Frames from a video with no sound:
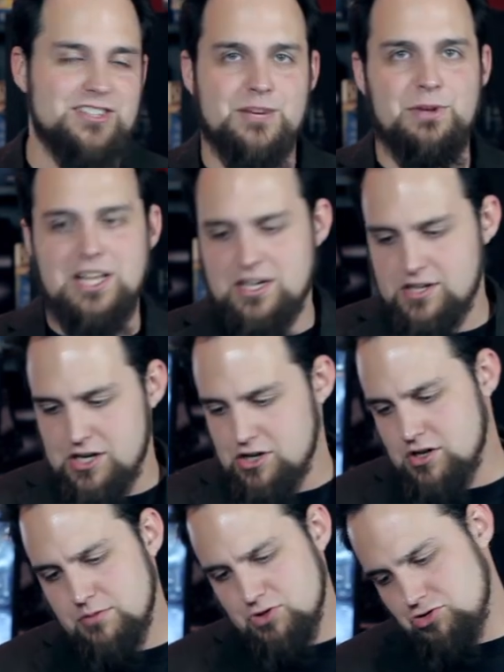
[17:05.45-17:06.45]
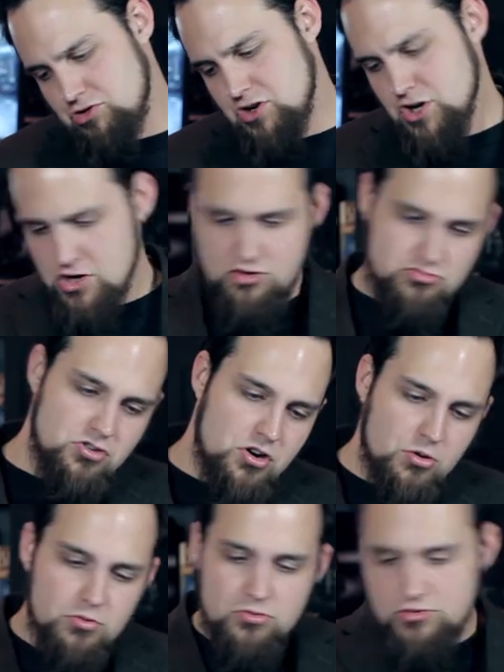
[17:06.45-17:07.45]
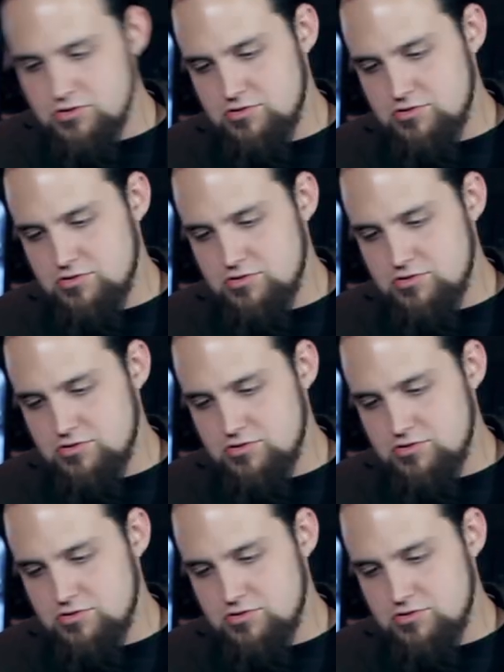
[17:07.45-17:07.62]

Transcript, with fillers: There's going to be like 90 comments like, no.